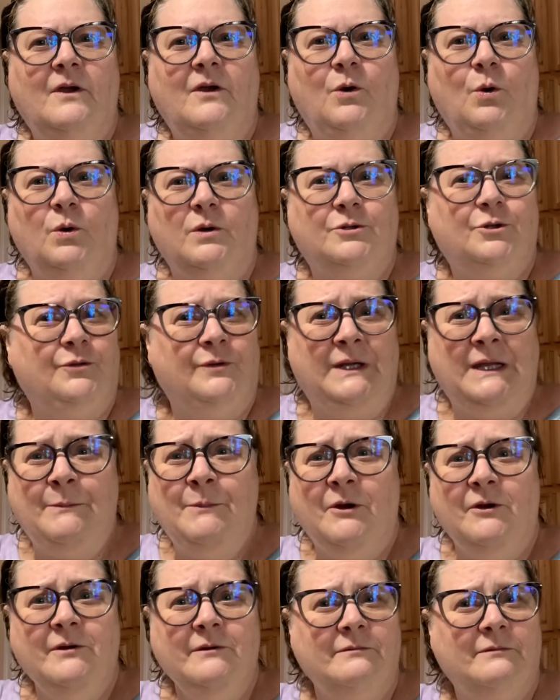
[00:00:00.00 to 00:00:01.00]
Or
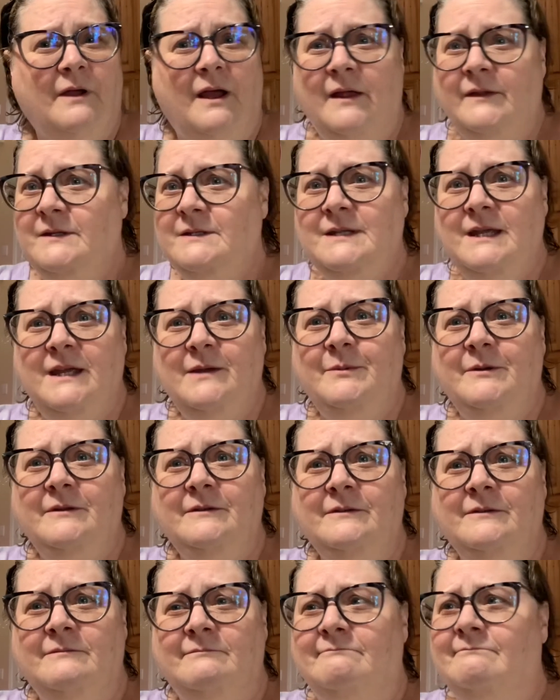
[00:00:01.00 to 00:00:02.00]
creamer on the
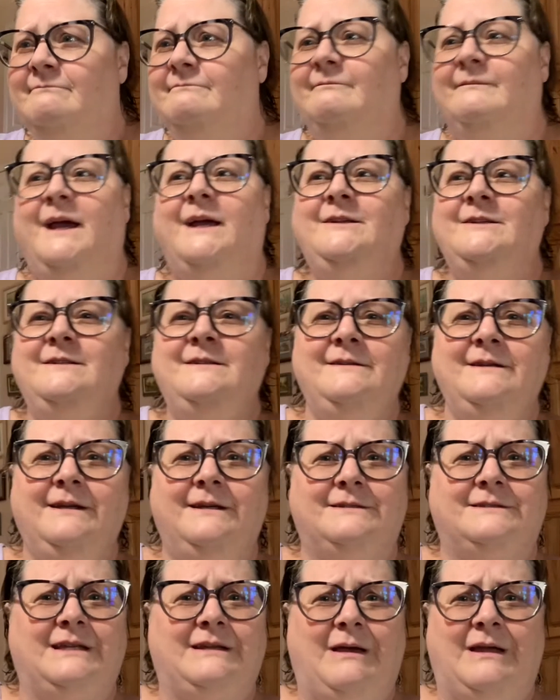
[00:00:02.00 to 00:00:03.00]
table? I just think
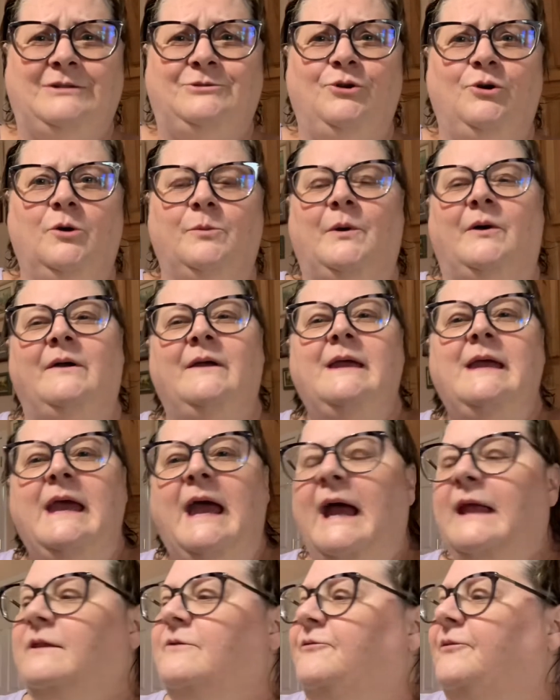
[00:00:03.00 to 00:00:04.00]
it's adorable.
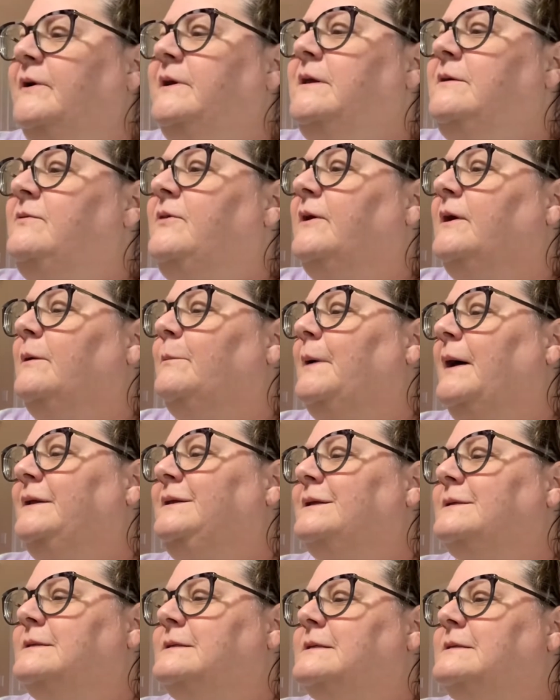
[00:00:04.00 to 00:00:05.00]
And the funny thing about
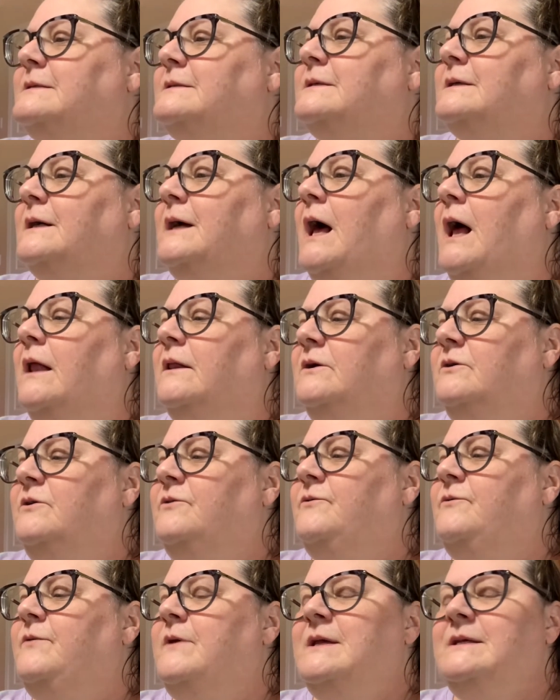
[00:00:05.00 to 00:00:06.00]
this is the color
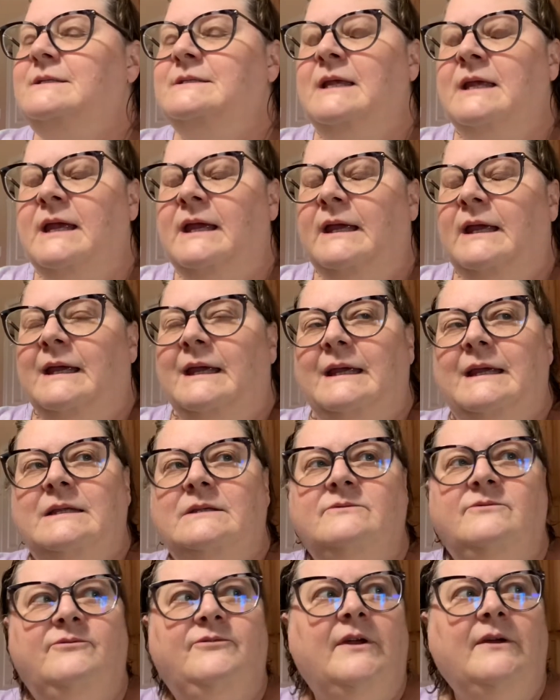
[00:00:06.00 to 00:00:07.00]
of this
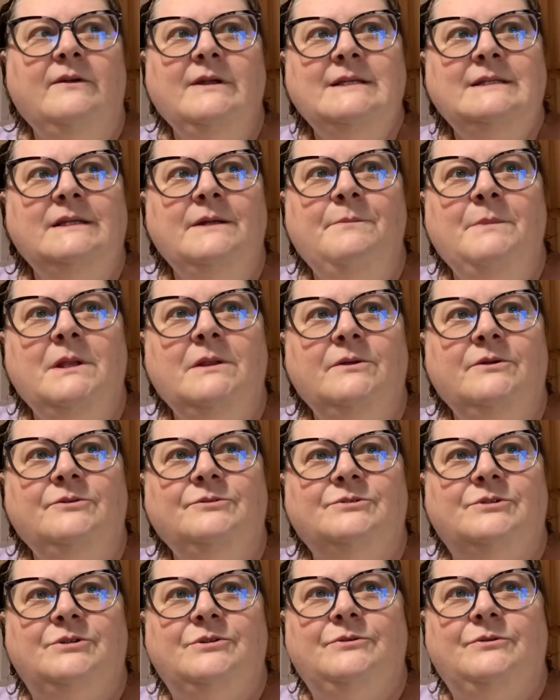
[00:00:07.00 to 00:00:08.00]
is very similar
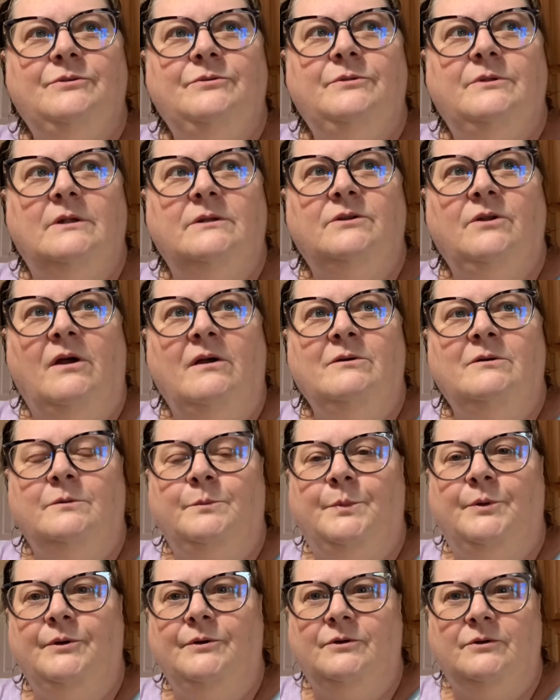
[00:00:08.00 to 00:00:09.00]
to the longer
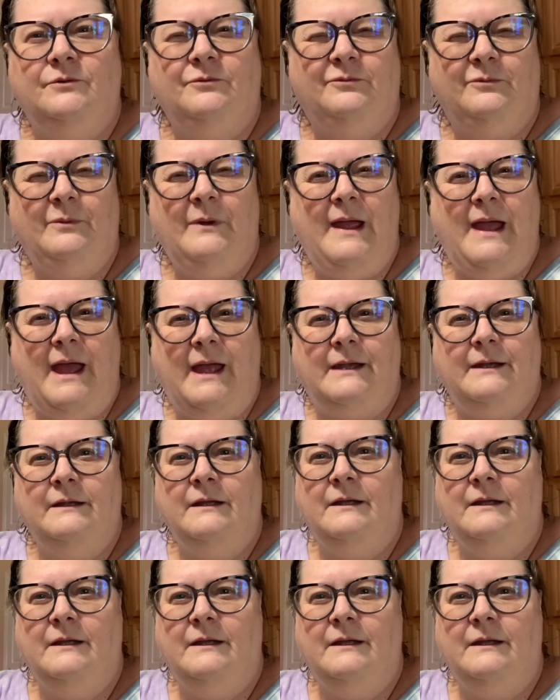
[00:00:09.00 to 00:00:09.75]
burger red.